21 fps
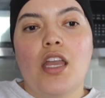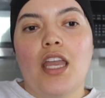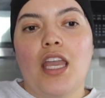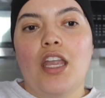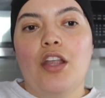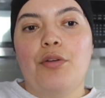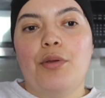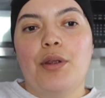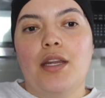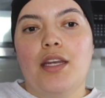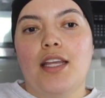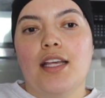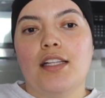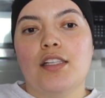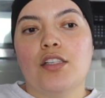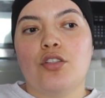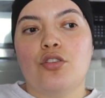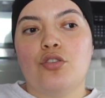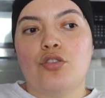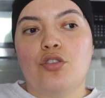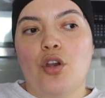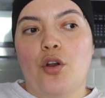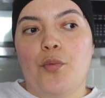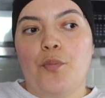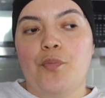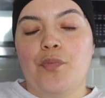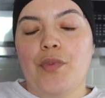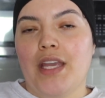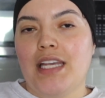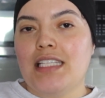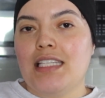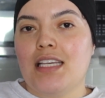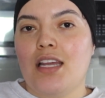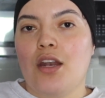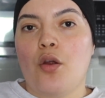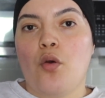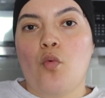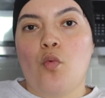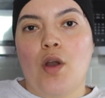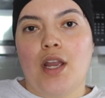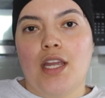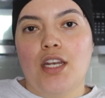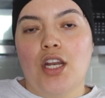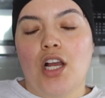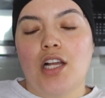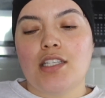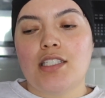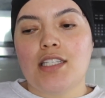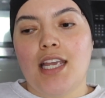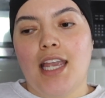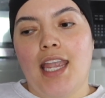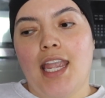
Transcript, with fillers: ingredients so i said why not